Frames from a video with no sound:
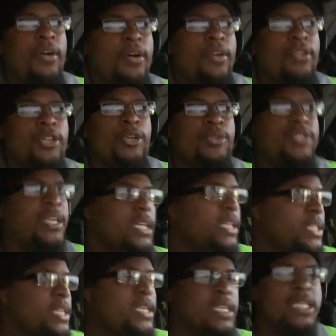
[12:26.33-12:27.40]

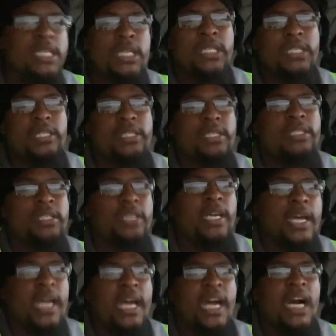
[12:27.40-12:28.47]
utilities,
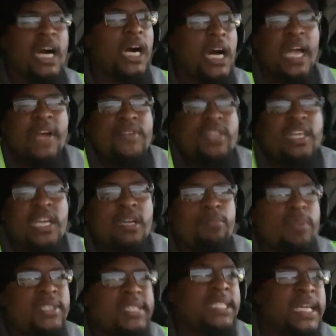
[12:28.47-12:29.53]
everything,
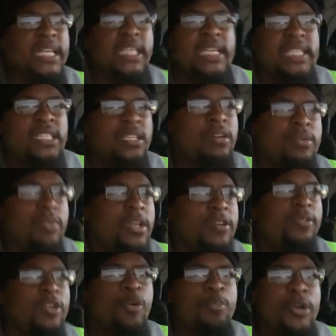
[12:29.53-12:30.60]
miscellaneous little whatever
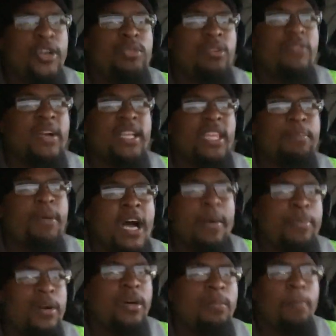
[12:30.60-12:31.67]
little bills, whatever I had to pop
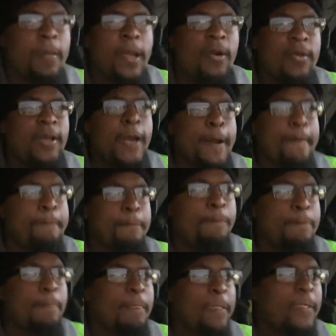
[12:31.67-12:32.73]
up here or there,
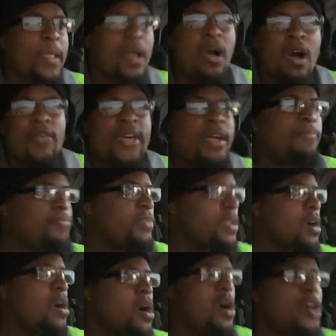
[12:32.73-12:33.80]
all that.
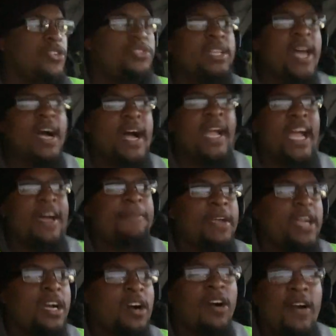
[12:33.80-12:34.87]
So now I got me a
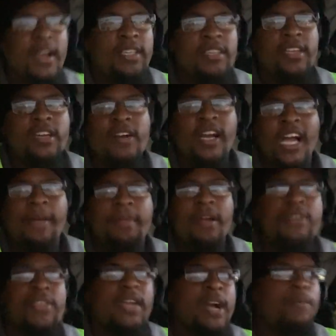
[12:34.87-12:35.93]
car out the deal. I got me
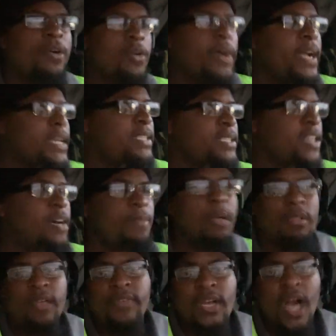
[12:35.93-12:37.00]
everything I want and some, and I'm
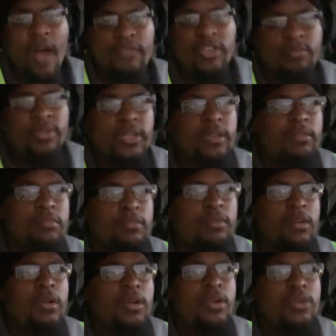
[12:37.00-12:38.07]
living comfortably.
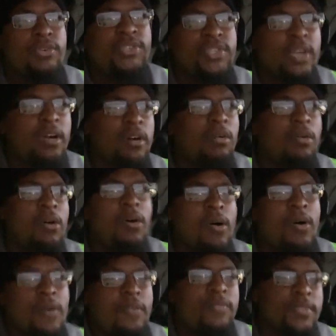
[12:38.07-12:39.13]
So
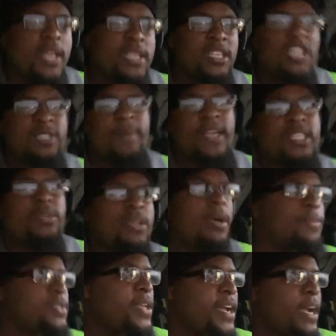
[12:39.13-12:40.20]
that goes back to what I'm
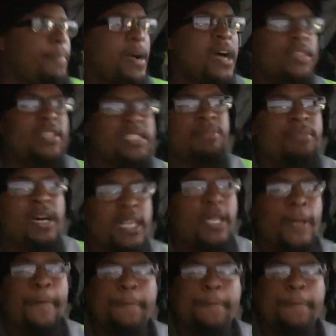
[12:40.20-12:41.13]
saying about this money.